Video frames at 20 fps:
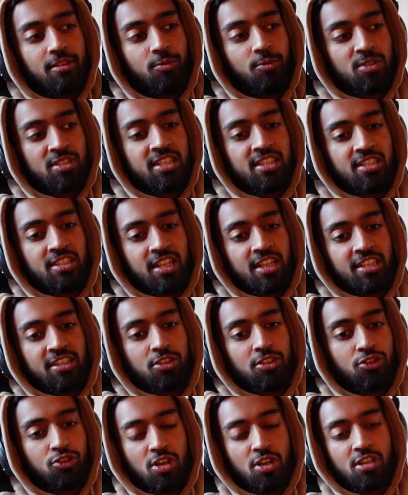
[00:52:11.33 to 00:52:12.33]
was into like
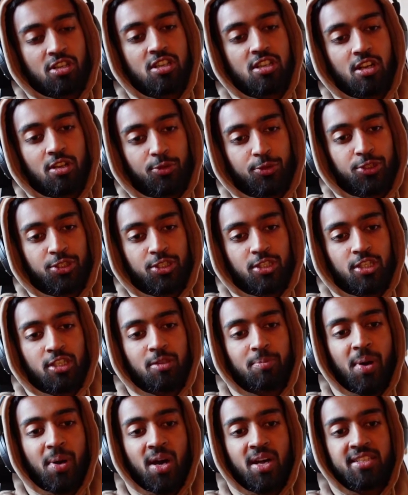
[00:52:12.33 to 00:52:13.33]
the drug culture,
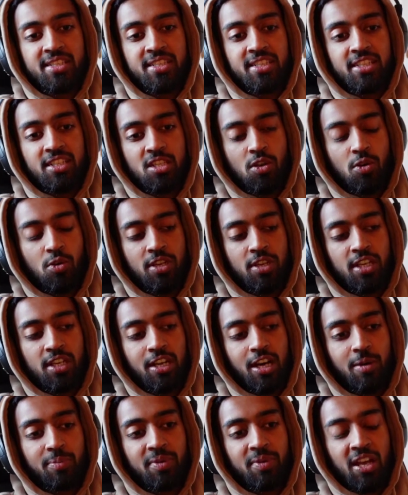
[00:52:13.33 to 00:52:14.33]
the parties, the hooking
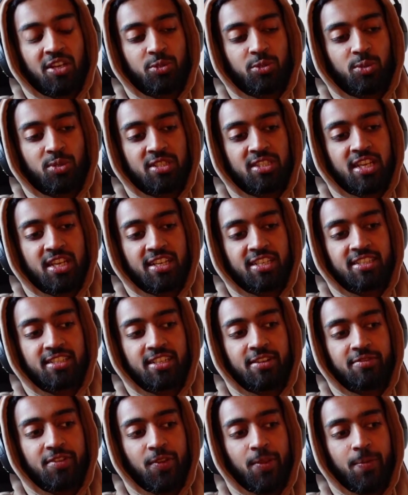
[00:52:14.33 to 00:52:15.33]
up, casual sex
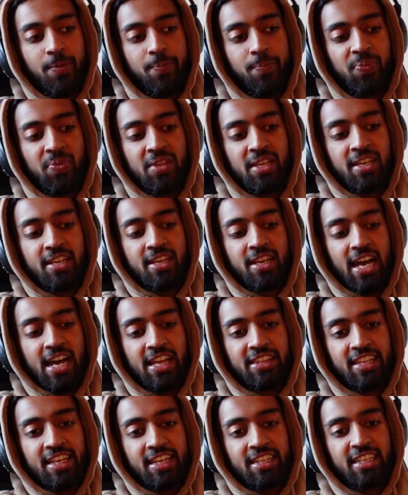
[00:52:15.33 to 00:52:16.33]
and everything.
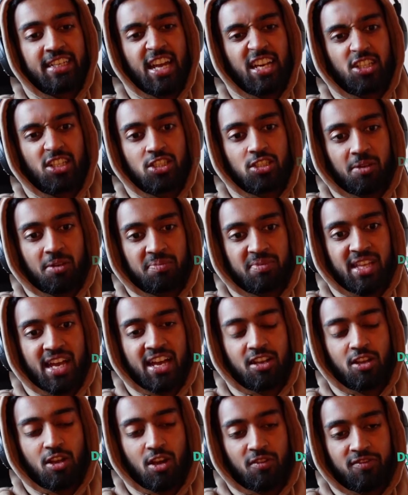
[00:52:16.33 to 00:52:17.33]
And then kind of stopped
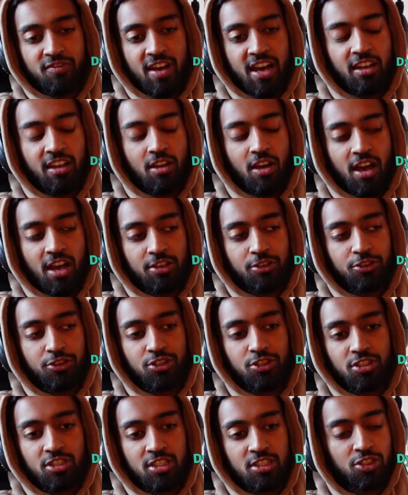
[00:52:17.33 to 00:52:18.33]
that, got fat, got
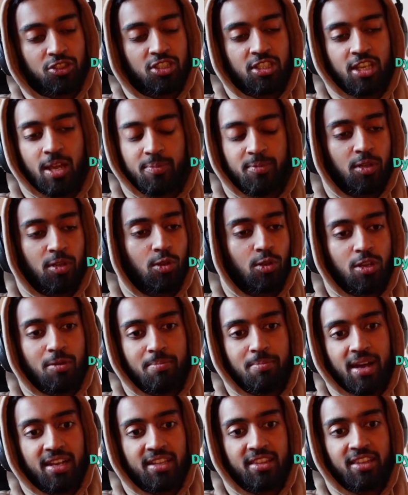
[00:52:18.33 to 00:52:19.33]
anxious, and just kept on
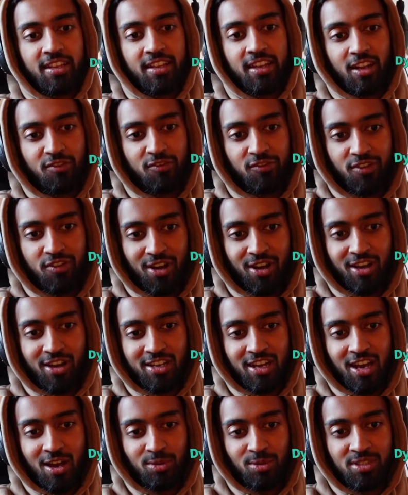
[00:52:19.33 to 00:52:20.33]
looking back thinking like,
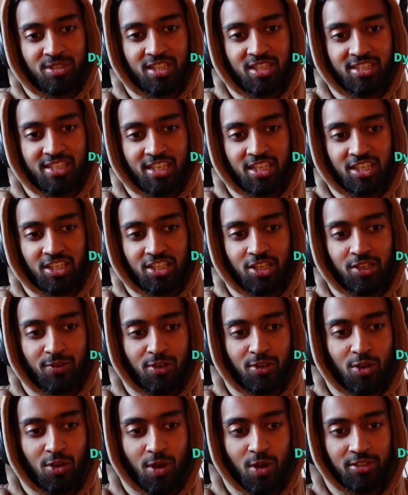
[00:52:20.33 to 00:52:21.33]
fuck, how was this? Like a
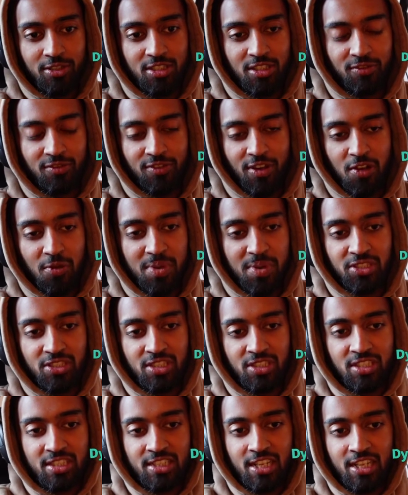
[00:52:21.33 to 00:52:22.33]
year ago I used to fuck
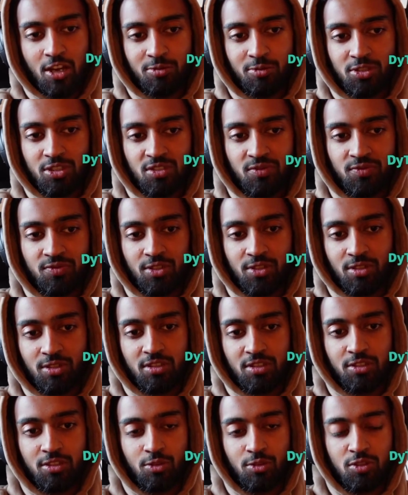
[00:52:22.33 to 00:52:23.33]
bitches and now I just
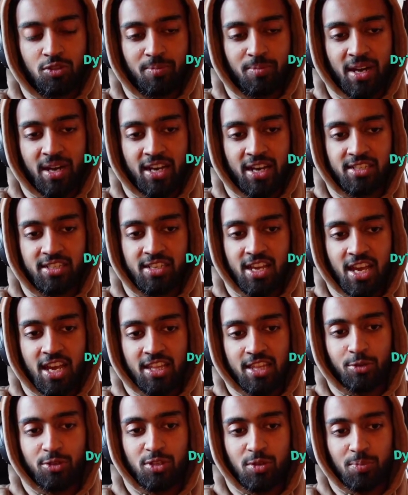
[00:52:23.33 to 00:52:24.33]
feel, you know, so bad.
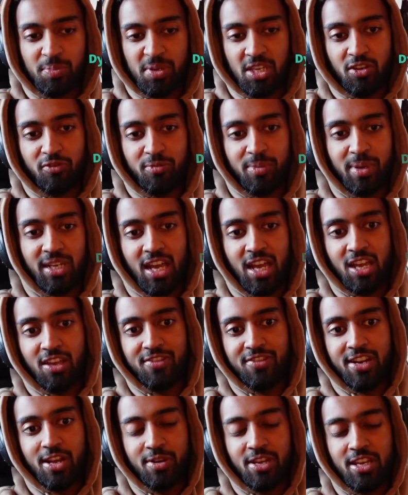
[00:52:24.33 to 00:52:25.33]
That was the peak of my life
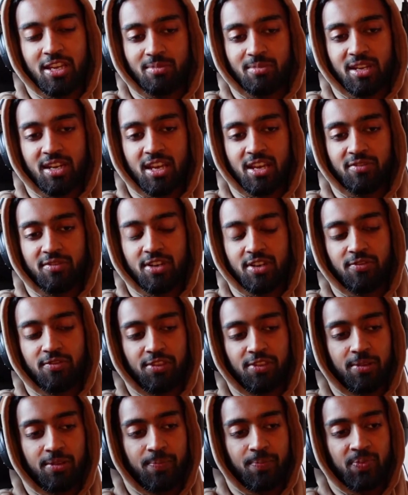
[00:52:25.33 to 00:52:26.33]
and now I hate my life and
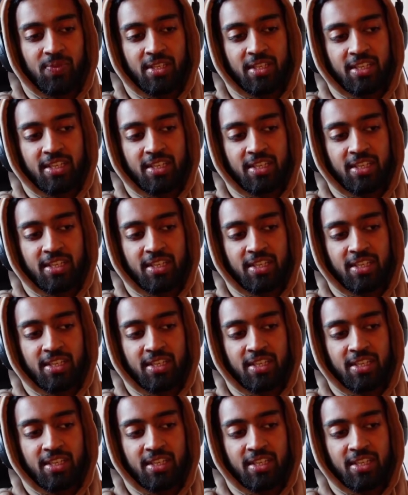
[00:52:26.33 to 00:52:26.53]
everything.